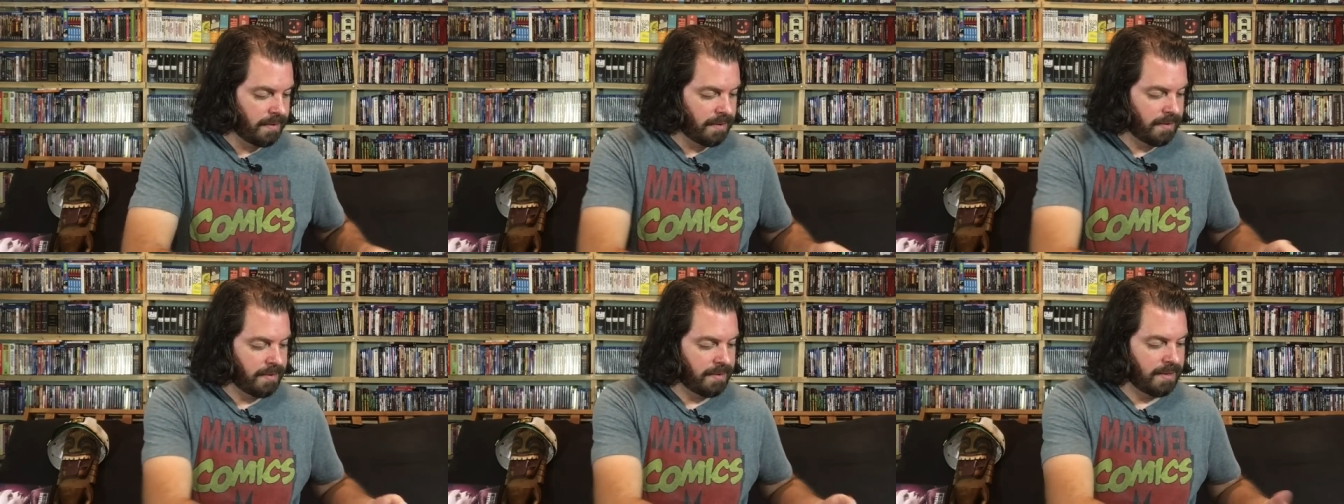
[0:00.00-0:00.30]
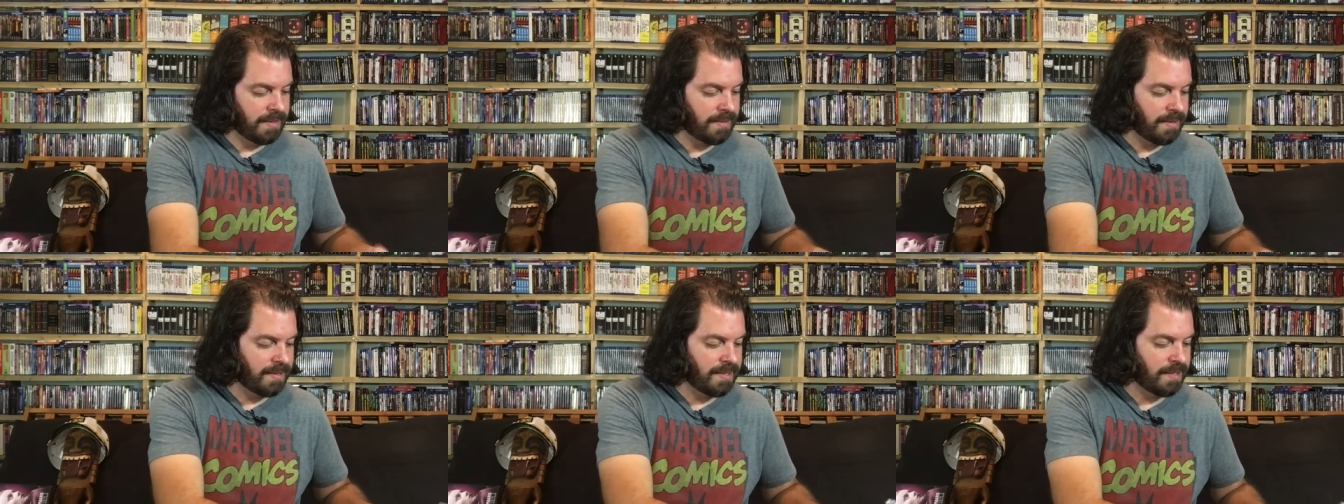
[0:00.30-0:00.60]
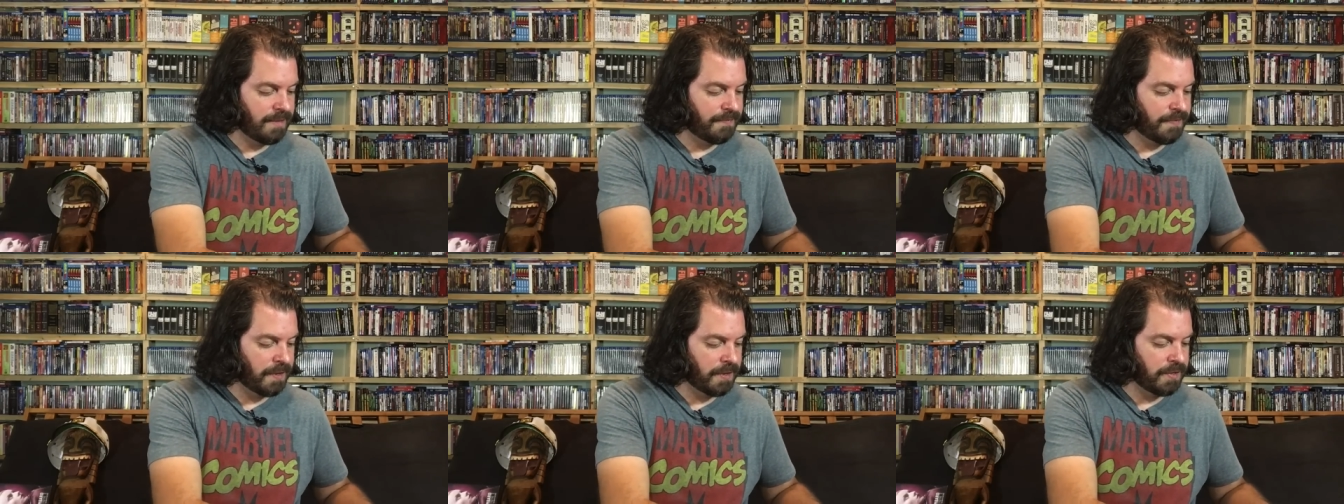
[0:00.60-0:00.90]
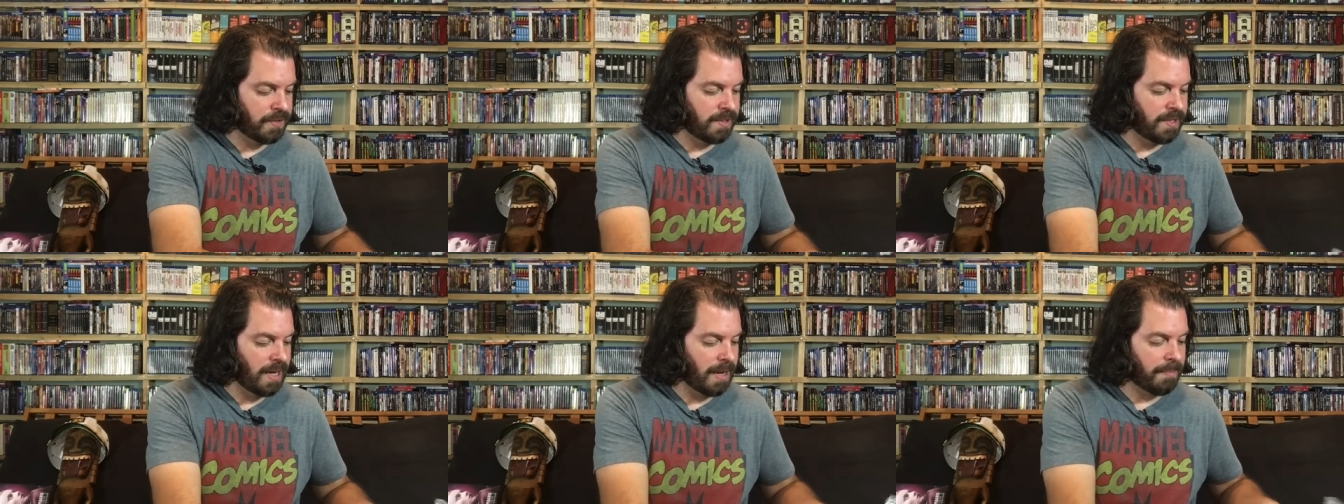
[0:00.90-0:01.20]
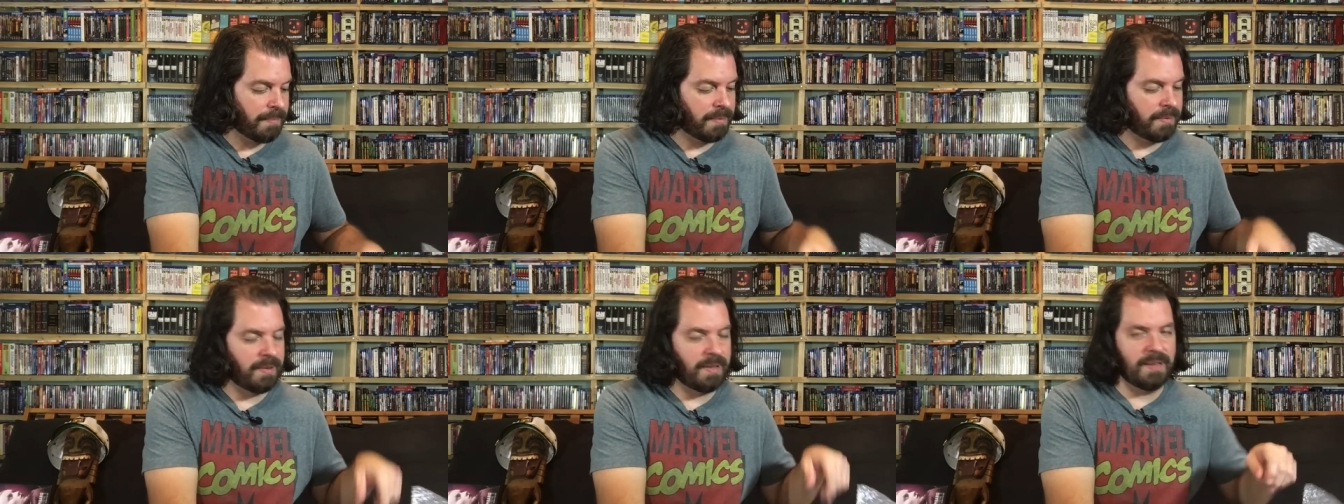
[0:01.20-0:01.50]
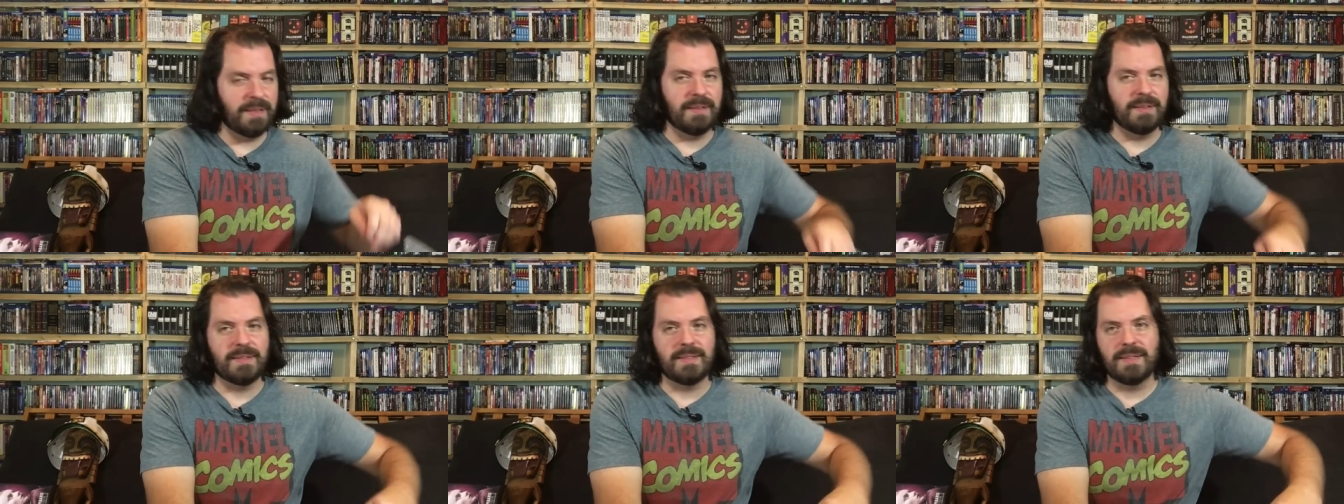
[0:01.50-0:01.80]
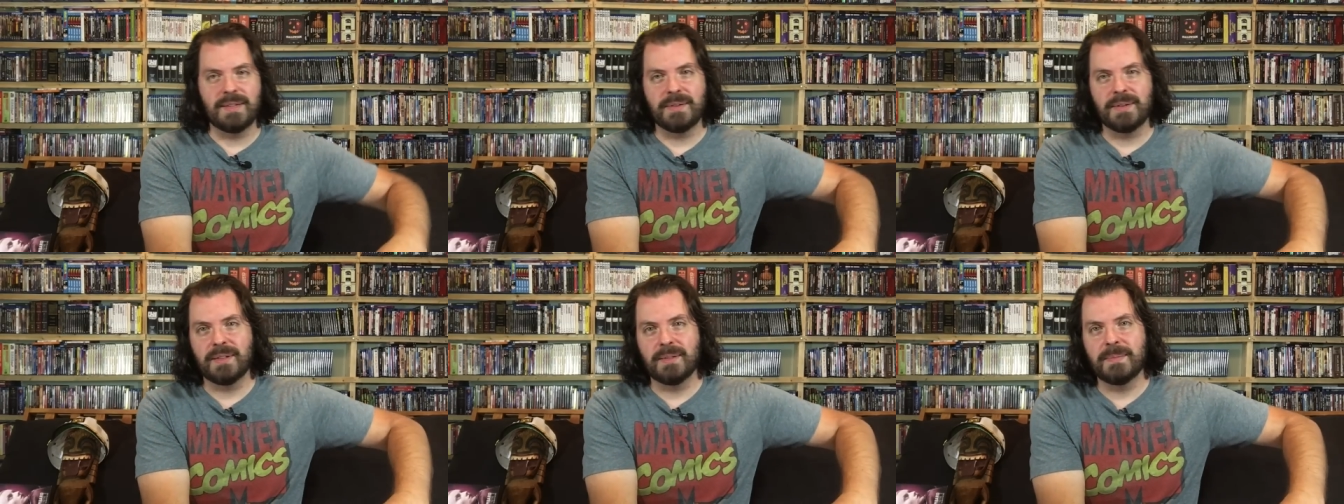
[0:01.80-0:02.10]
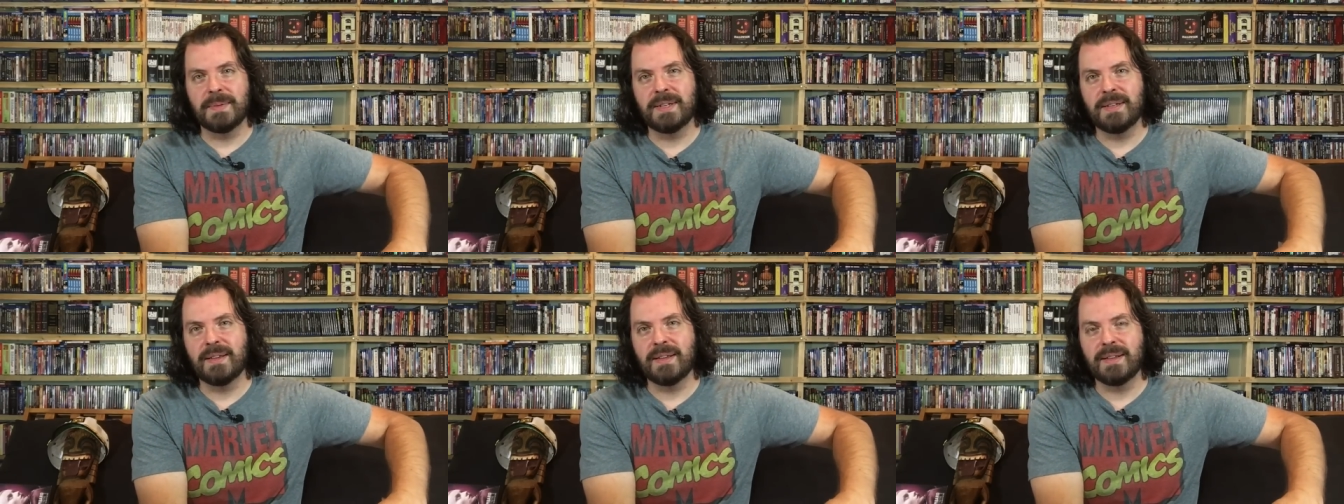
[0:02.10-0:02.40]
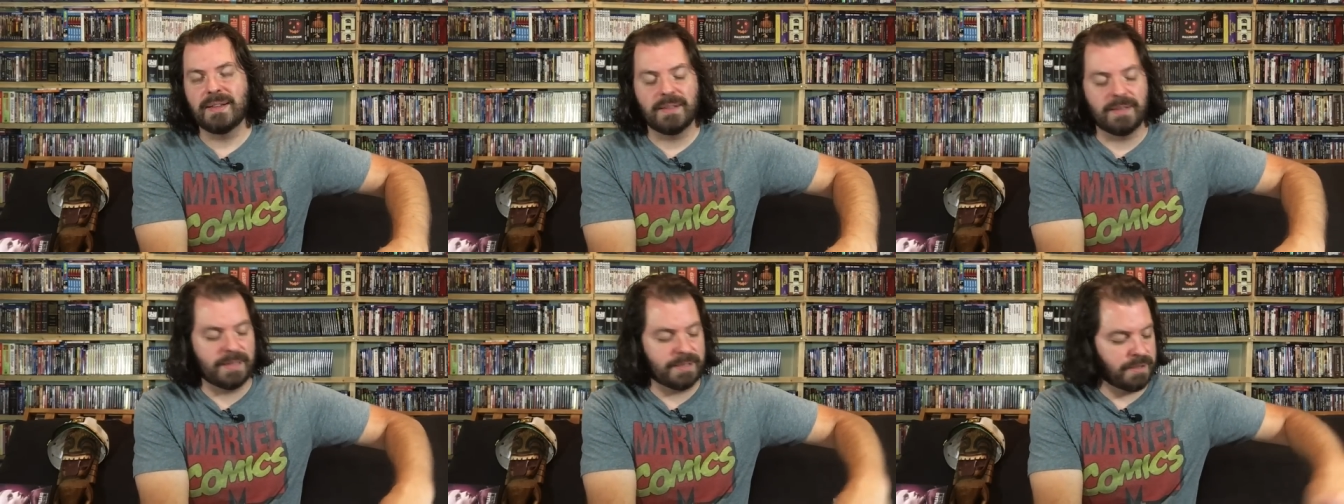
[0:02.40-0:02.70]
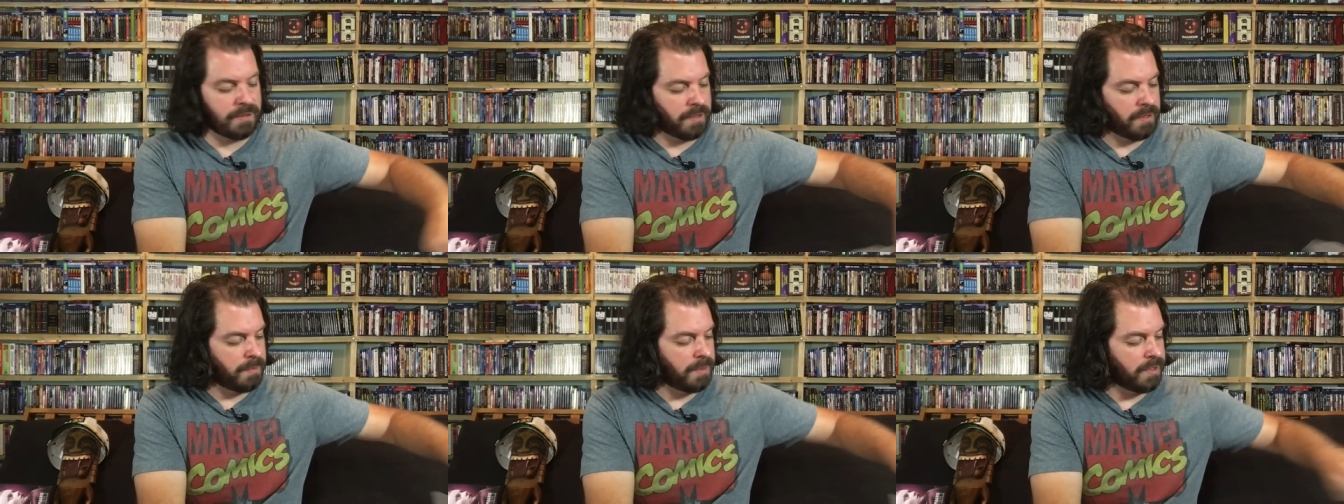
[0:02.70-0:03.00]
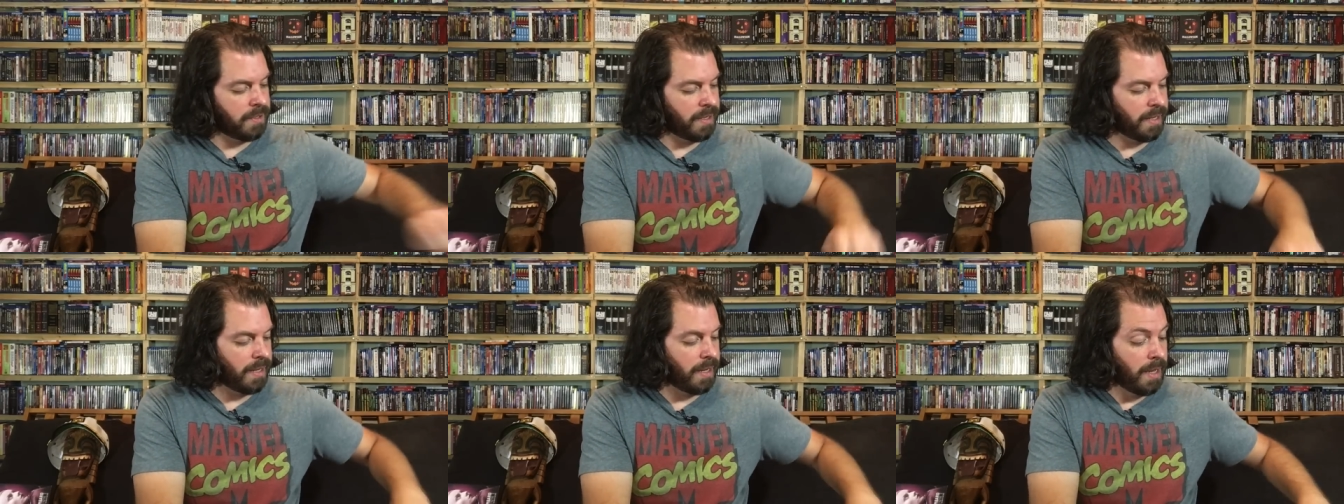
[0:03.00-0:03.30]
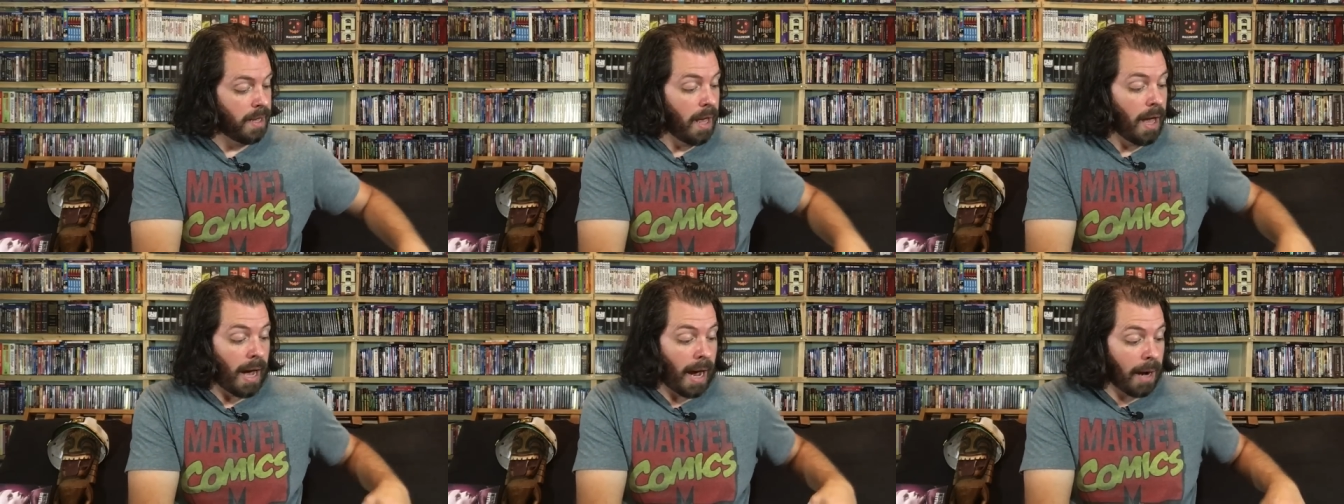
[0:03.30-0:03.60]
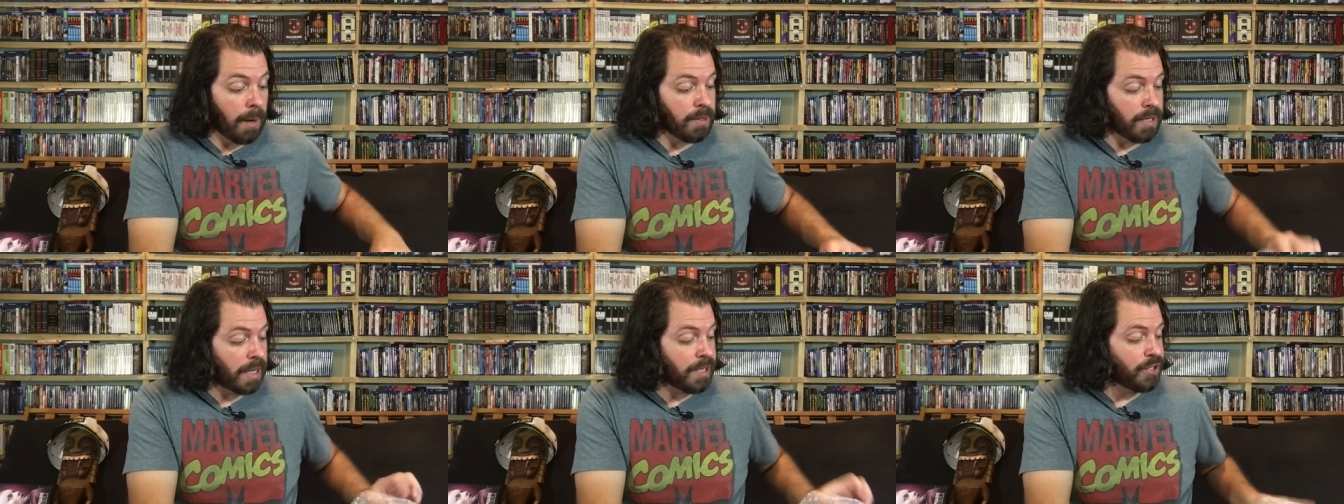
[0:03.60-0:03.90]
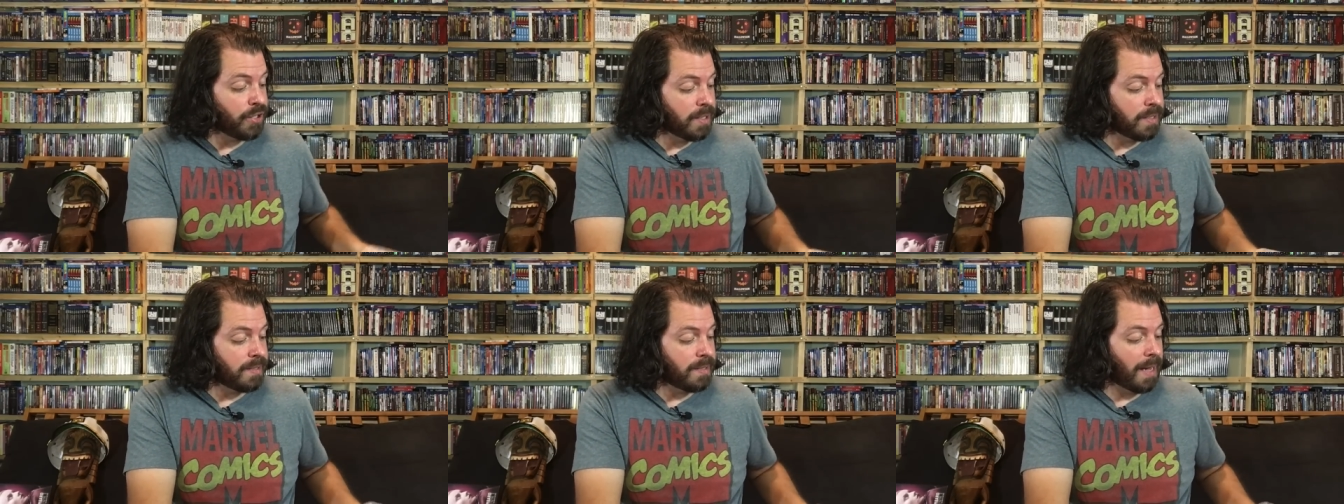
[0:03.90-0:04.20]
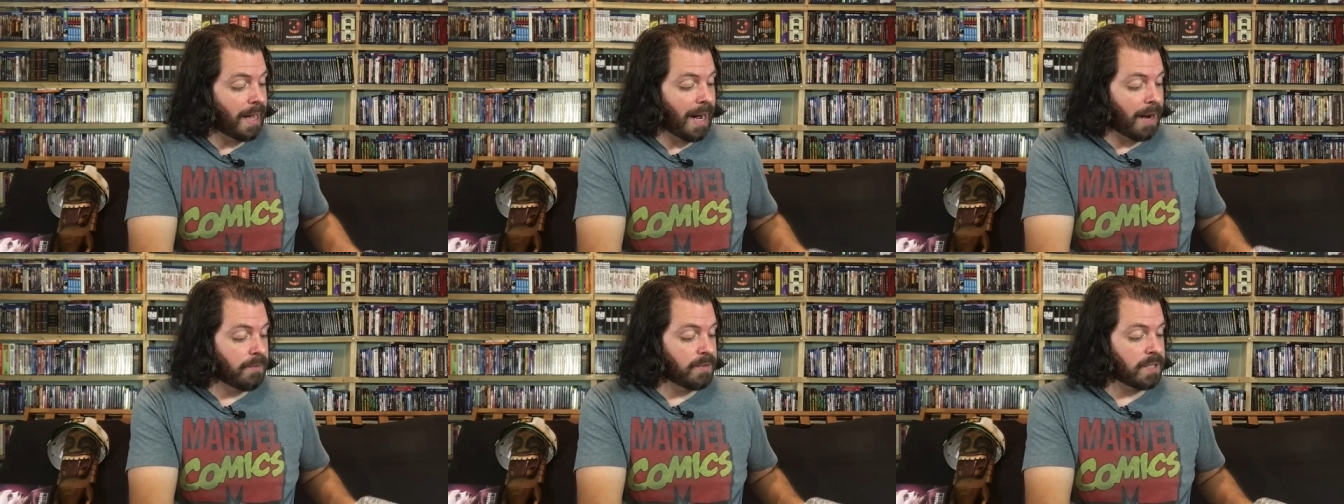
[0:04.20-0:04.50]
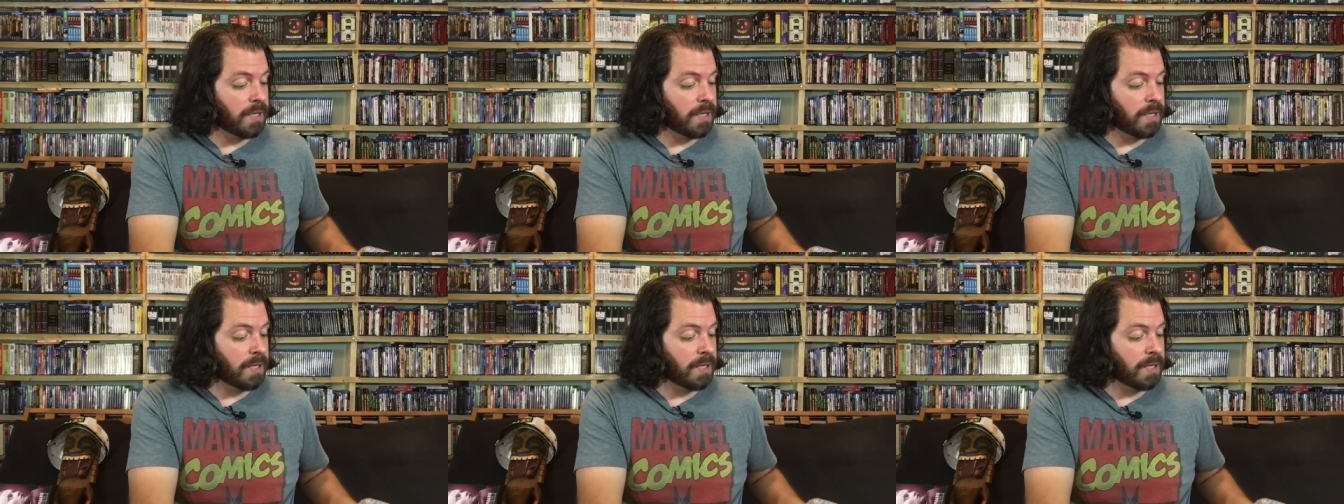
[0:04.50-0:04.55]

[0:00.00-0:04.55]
this is the first step in the Cereal at Midnight collector community. I should say I was